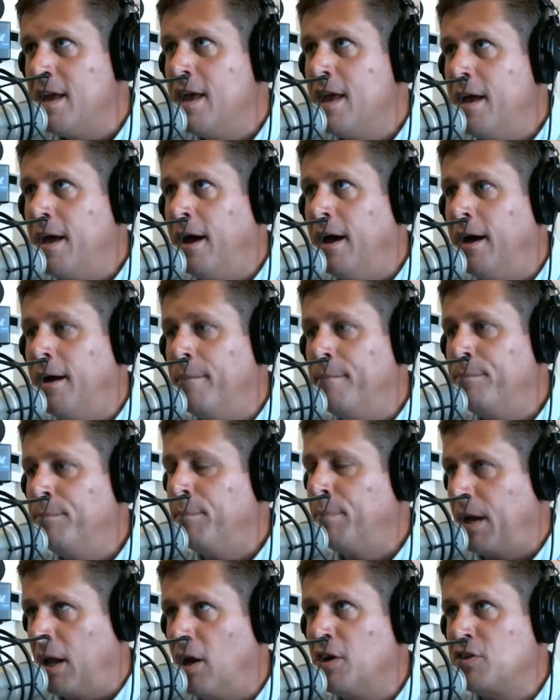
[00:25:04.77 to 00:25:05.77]

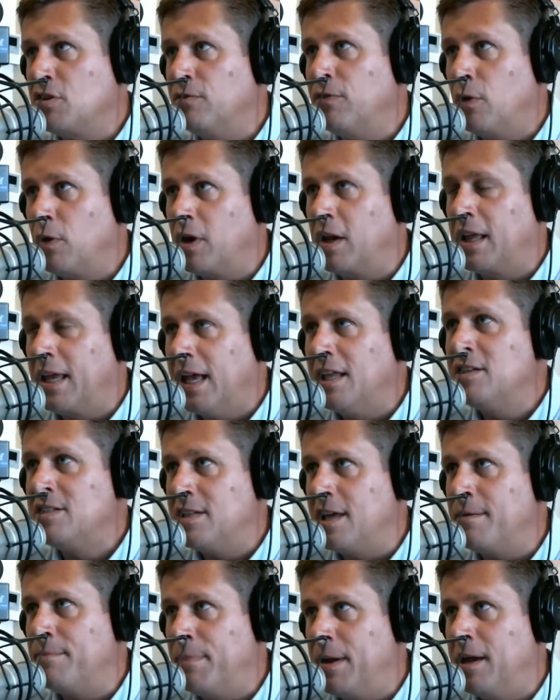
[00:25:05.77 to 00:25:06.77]
but I also voted against
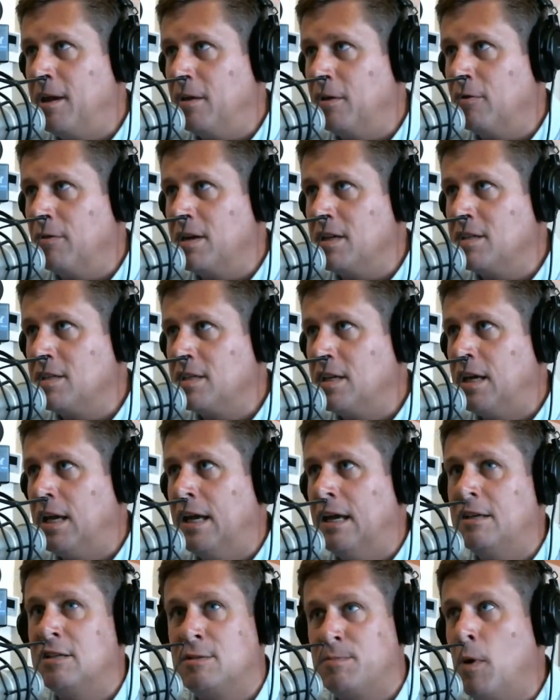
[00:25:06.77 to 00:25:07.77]
that pay increase
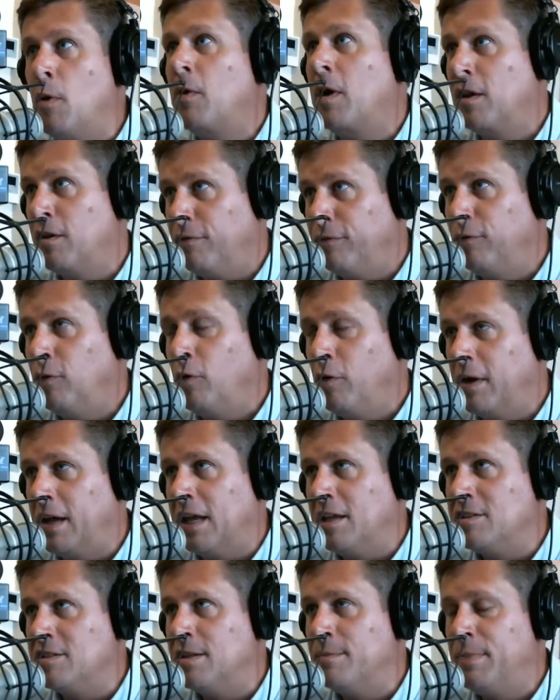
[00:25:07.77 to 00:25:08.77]
and spoke on the floor
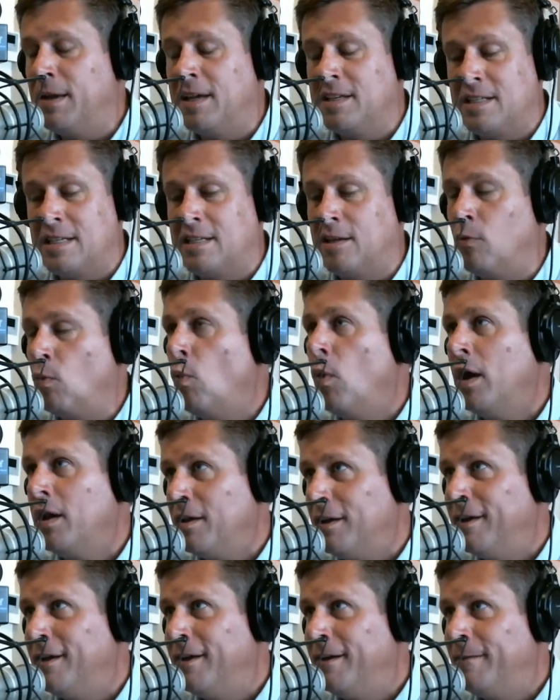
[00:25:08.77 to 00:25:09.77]
against it because I said, what
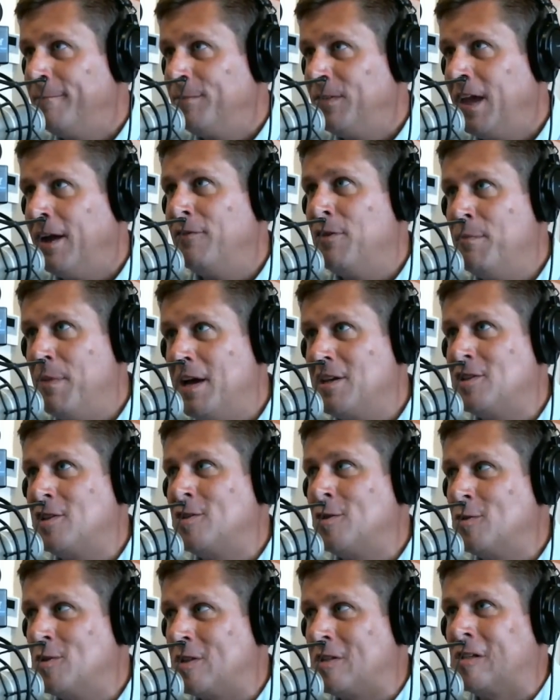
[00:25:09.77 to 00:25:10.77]
have the
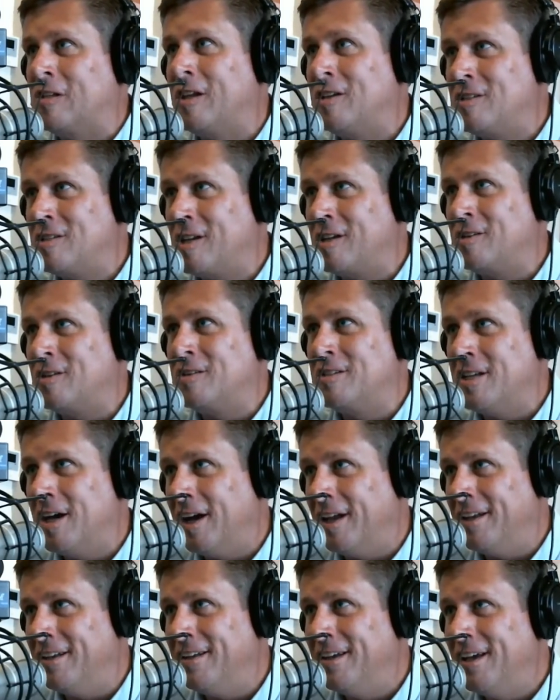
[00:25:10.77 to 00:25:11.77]
Massachusetts legislature
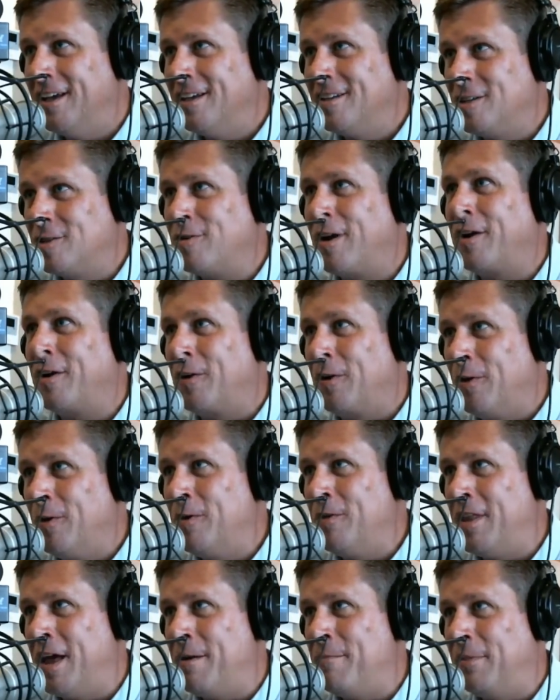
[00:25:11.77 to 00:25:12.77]
done to try to
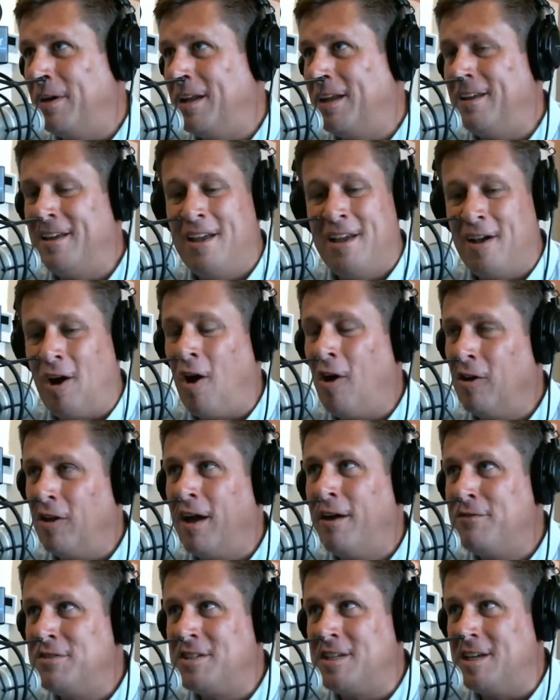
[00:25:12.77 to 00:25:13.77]
earn that money? All
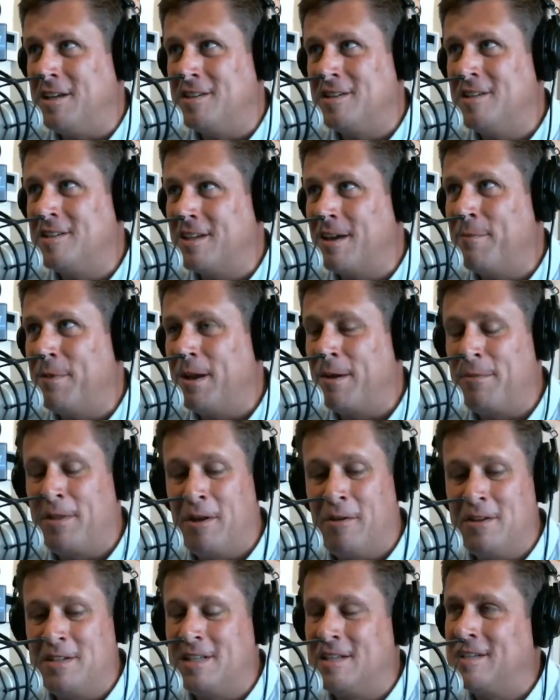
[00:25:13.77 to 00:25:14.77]
I've seen since I've been up
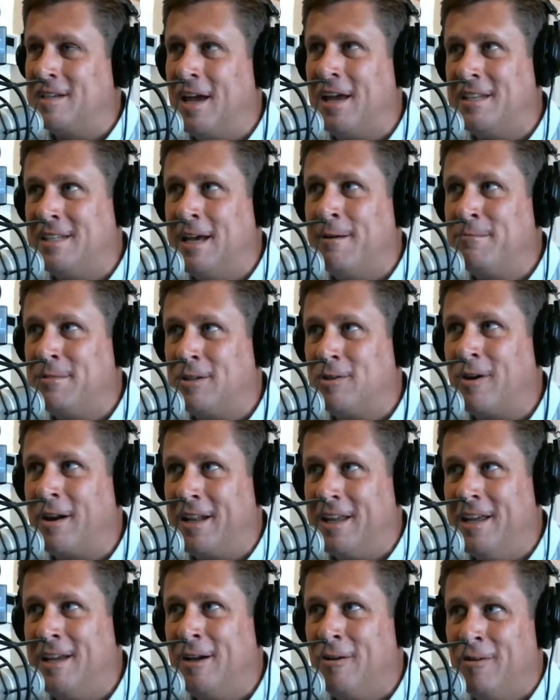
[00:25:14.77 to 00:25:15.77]
there is this attempt to try
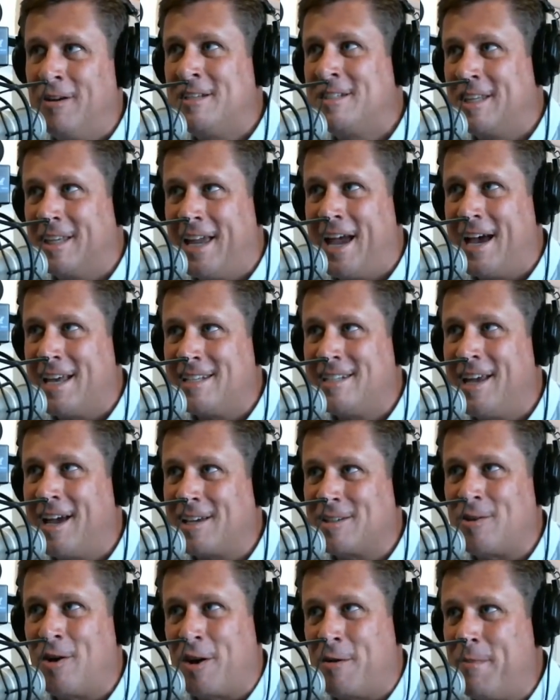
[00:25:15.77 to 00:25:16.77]
to increase the gas
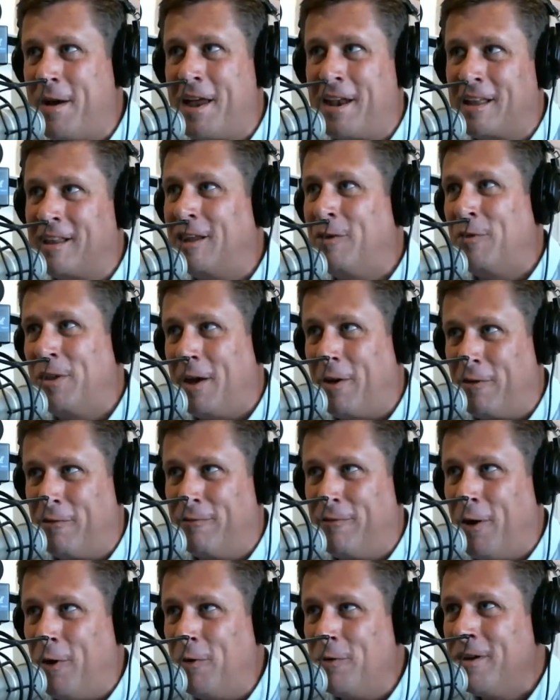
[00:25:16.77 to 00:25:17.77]
tax automatically without a
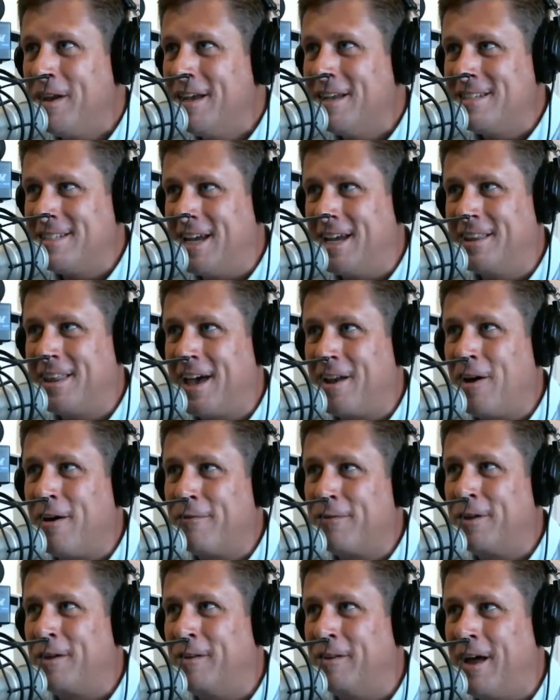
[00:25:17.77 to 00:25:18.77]
vote, take that
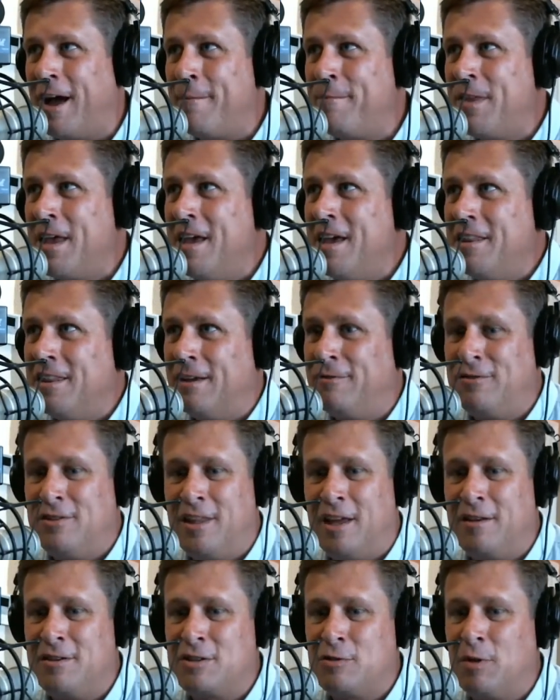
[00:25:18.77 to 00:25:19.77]
off their lap.
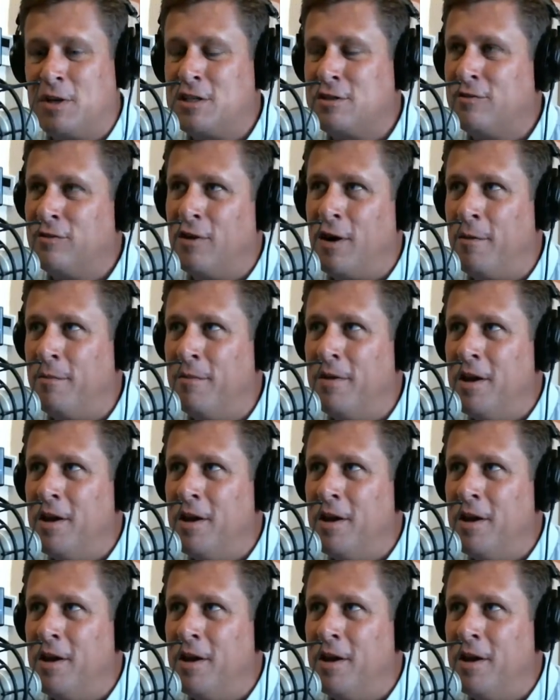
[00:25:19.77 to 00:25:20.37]
They switched from